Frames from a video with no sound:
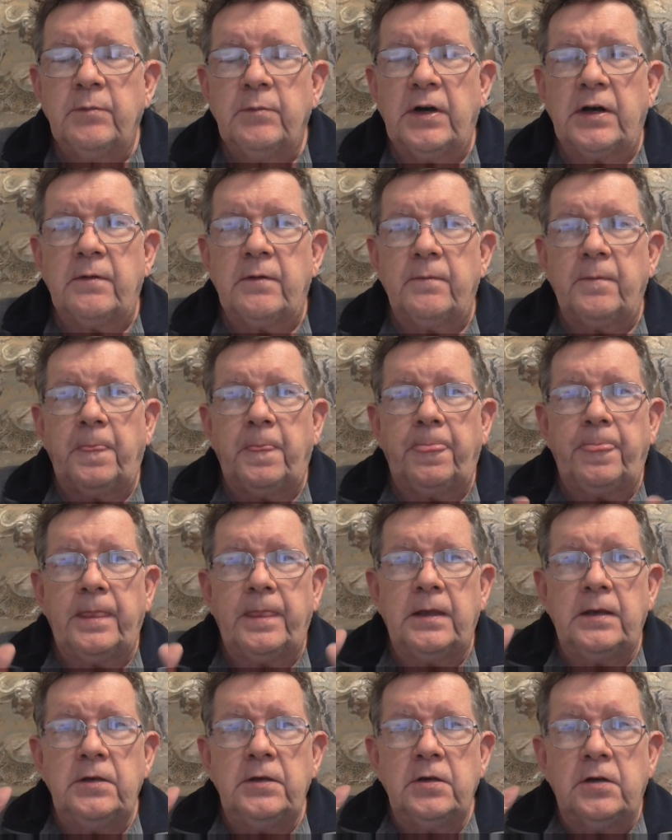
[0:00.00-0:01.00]
But
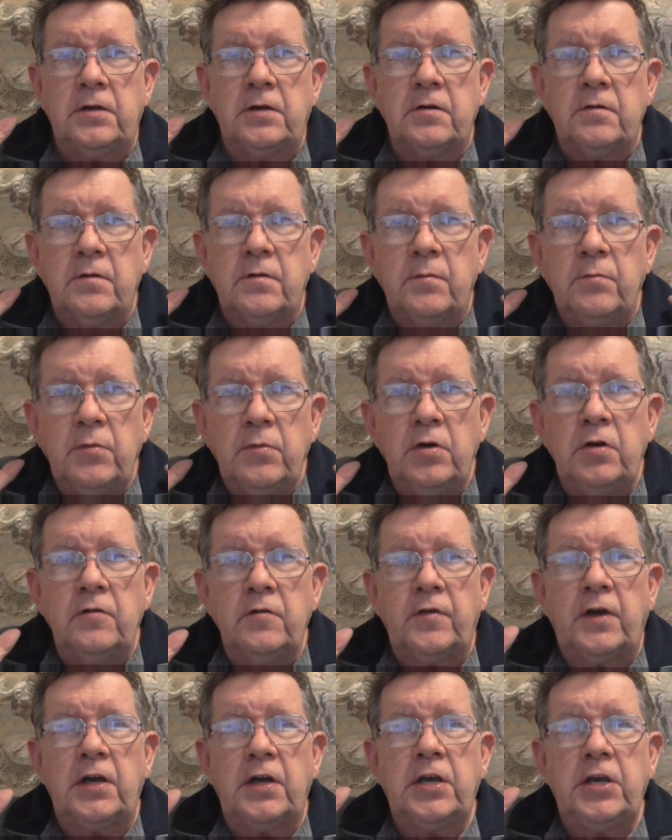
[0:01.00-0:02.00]
you can
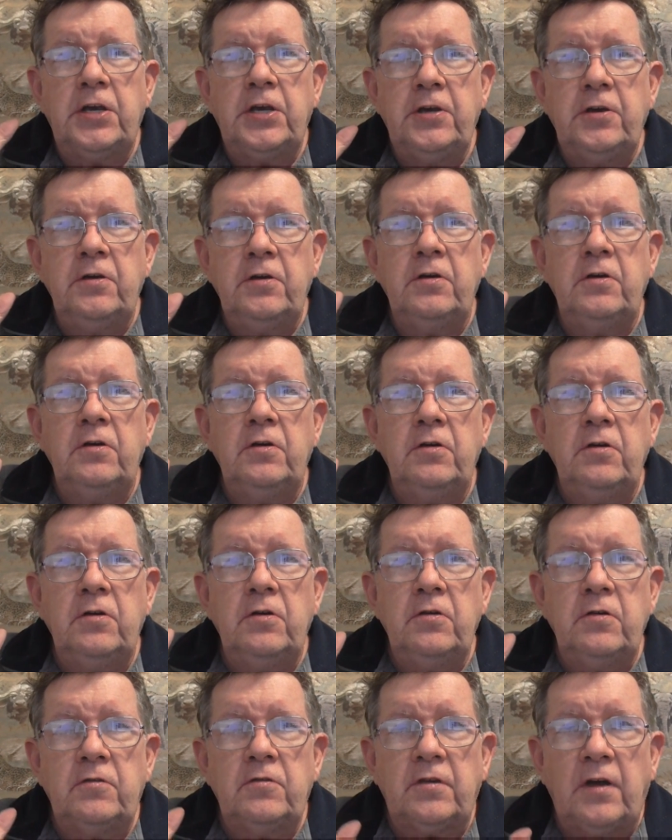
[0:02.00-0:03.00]
move a
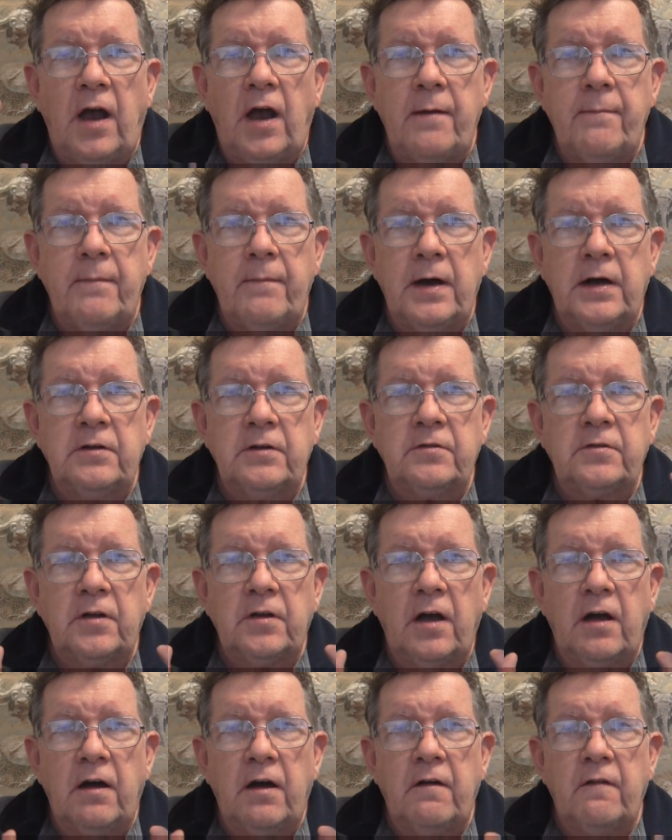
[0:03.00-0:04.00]
huge amount
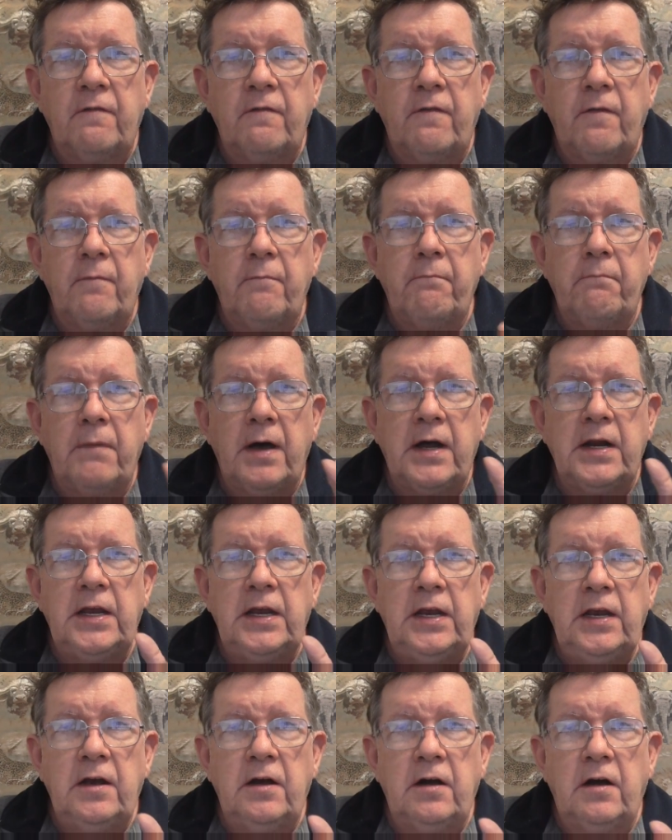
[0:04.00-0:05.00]
of
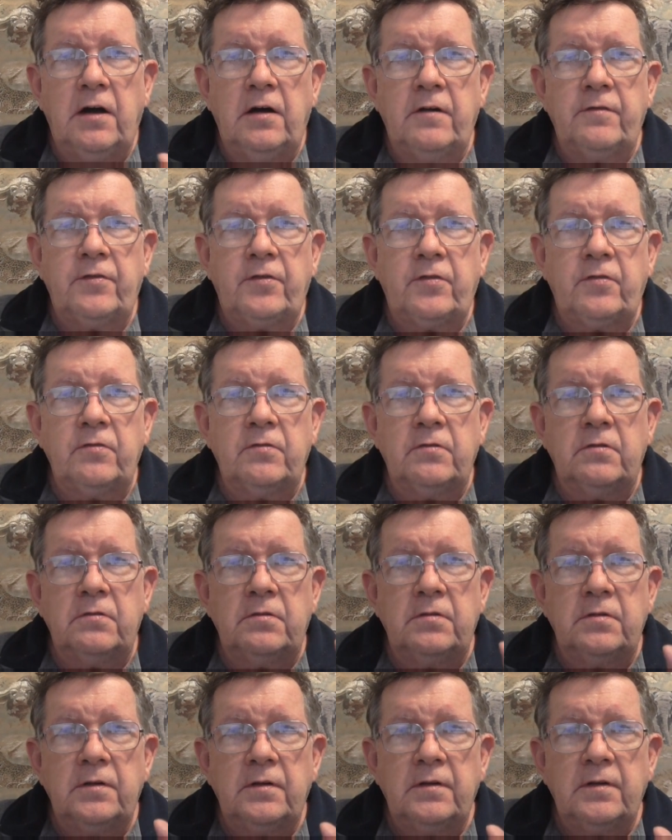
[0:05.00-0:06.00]
money
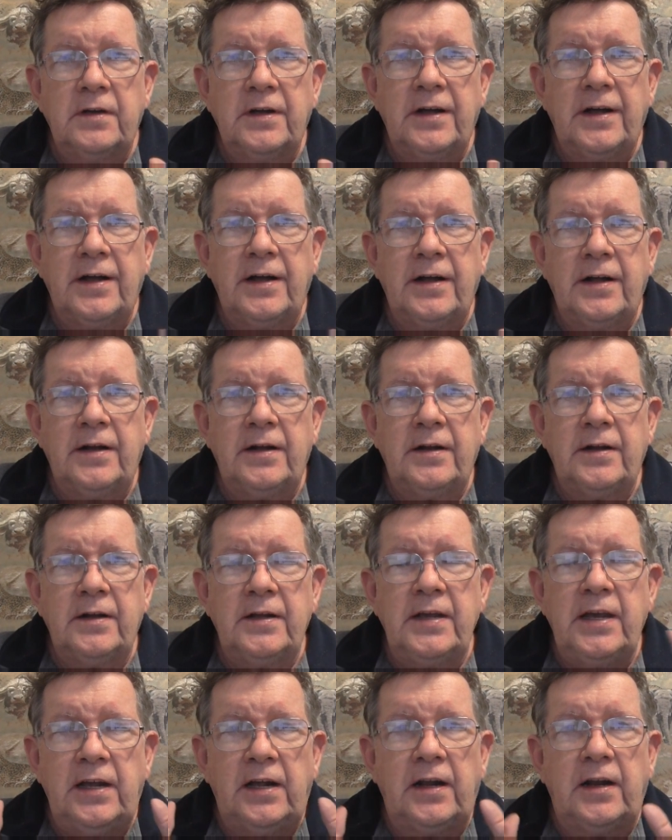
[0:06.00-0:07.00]
offshore
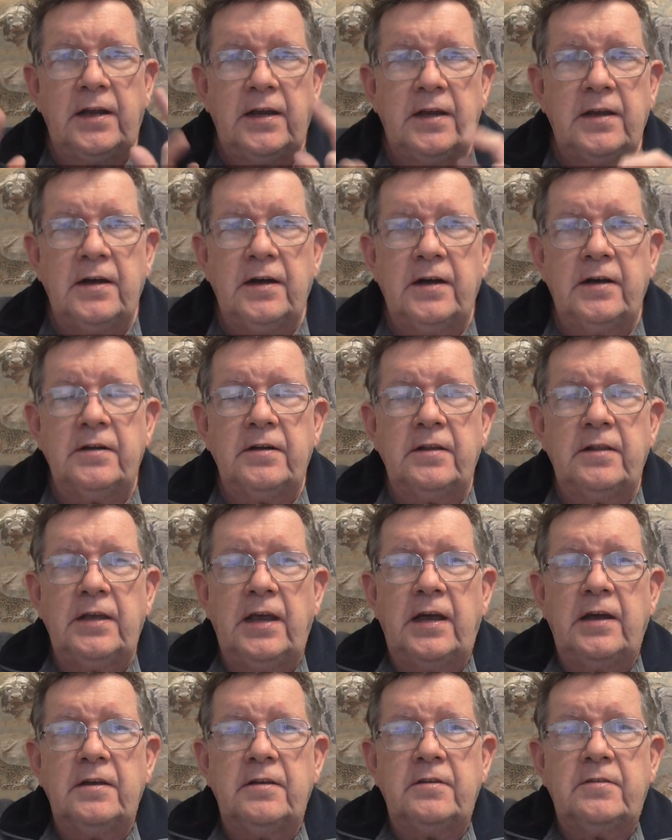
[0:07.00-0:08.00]
legally under
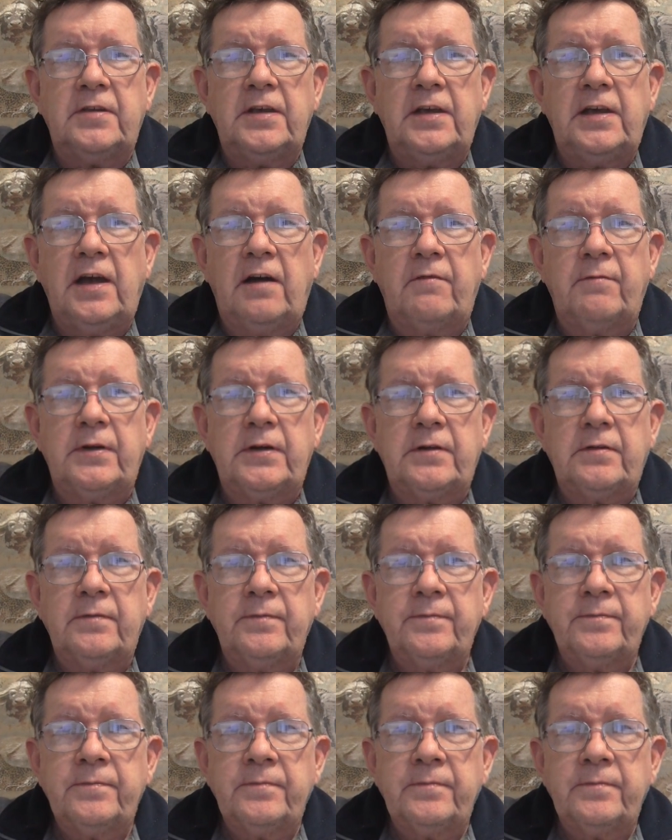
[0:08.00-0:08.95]
the ANC government.